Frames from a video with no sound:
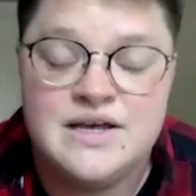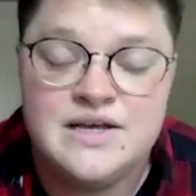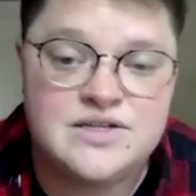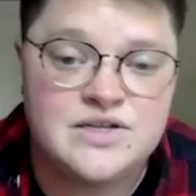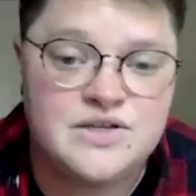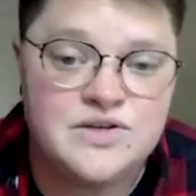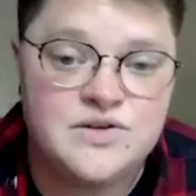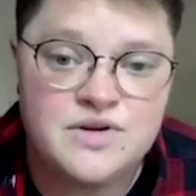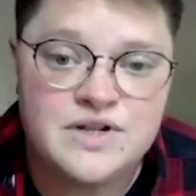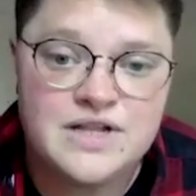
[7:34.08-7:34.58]

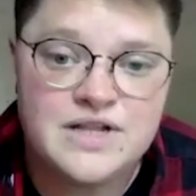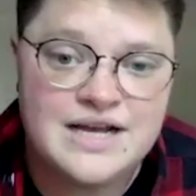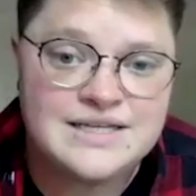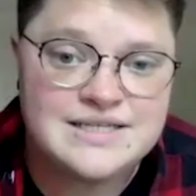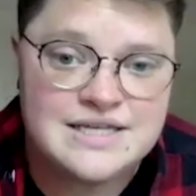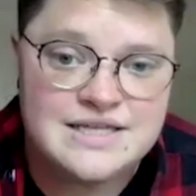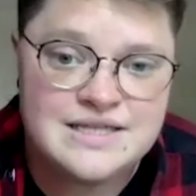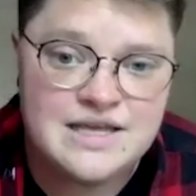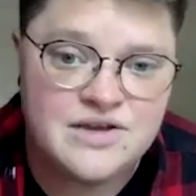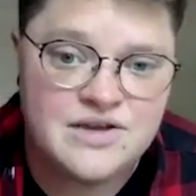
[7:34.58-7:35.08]
to utilize
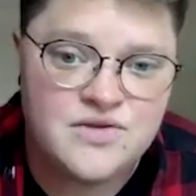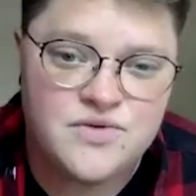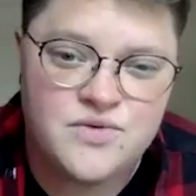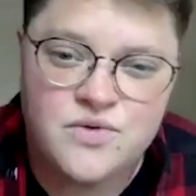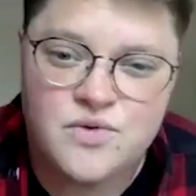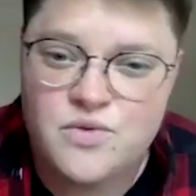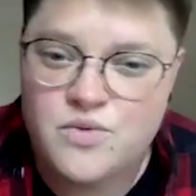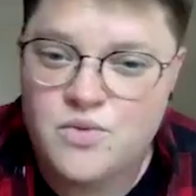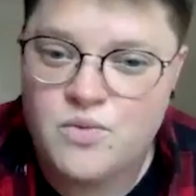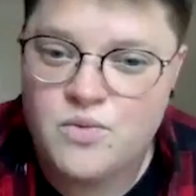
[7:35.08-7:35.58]
and think
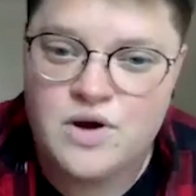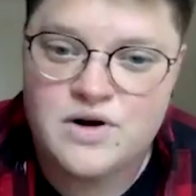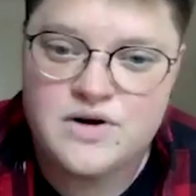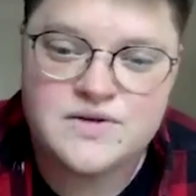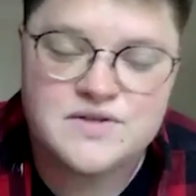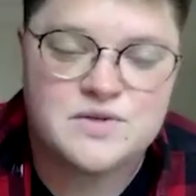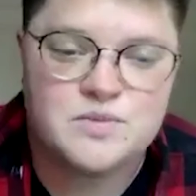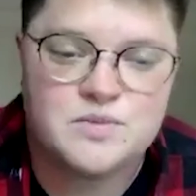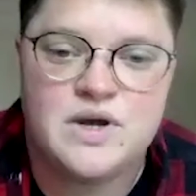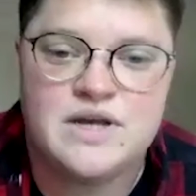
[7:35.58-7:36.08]
through what are
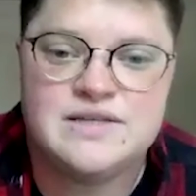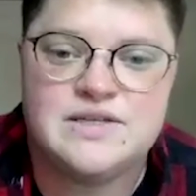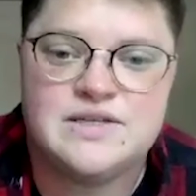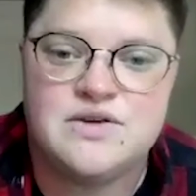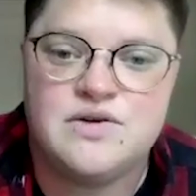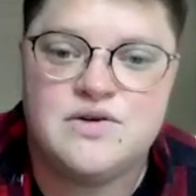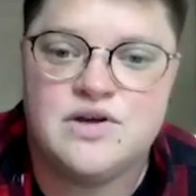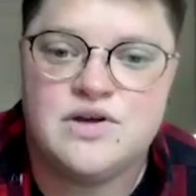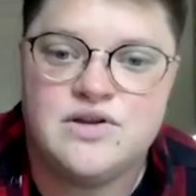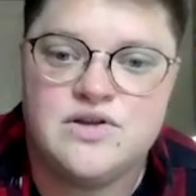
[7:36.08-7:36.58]
some ways that
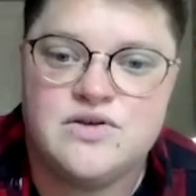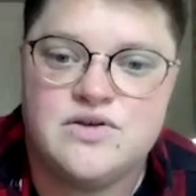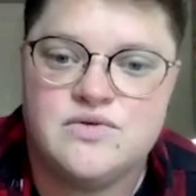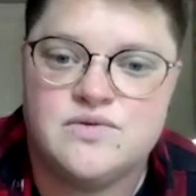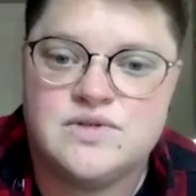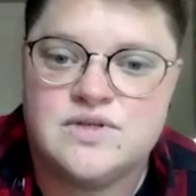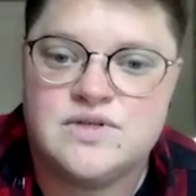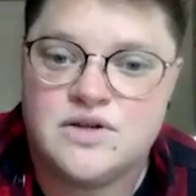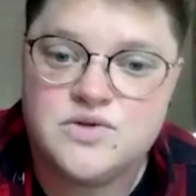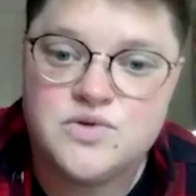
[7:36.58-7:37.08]
you can
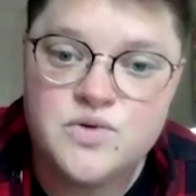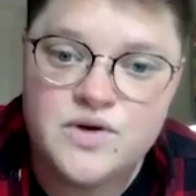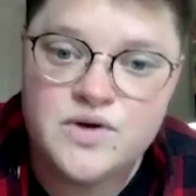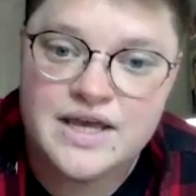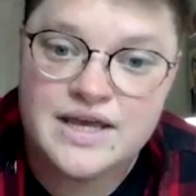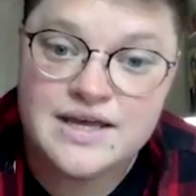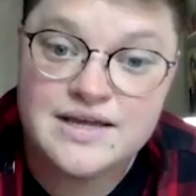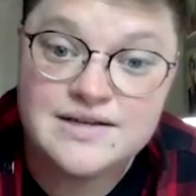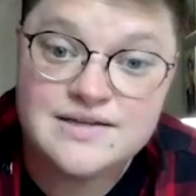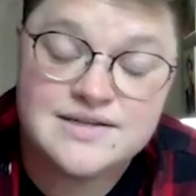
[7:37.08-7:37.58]
use a
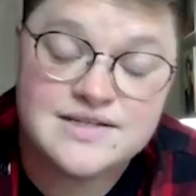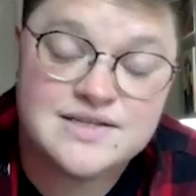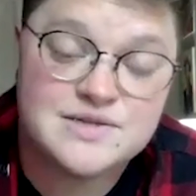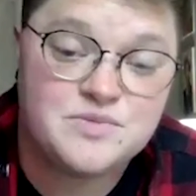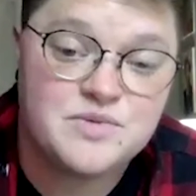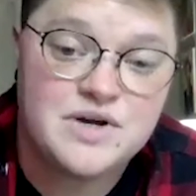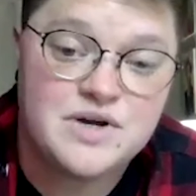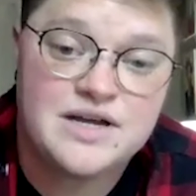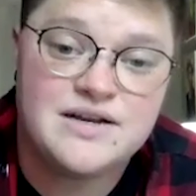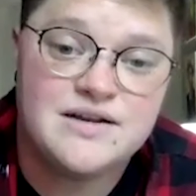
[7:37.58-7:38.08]
toolkit to
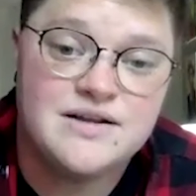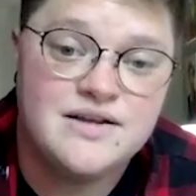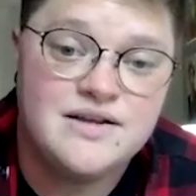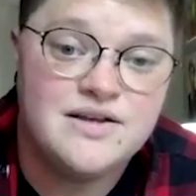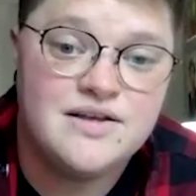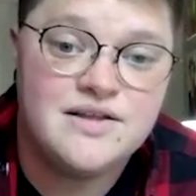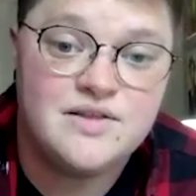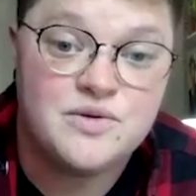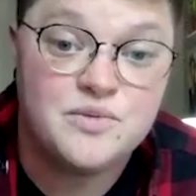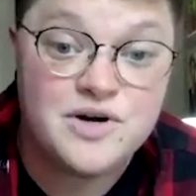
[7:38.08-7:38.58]
spread
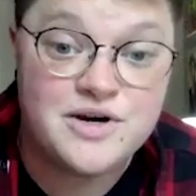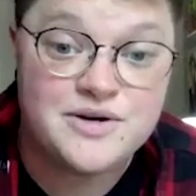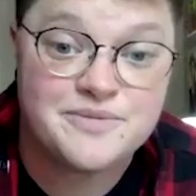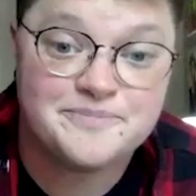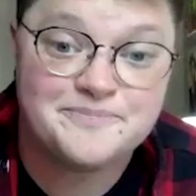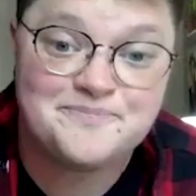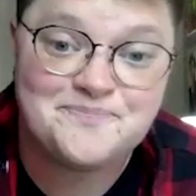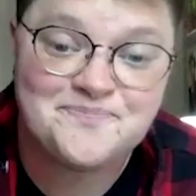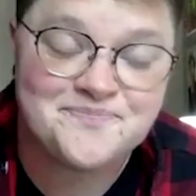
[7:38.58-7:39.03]
the word.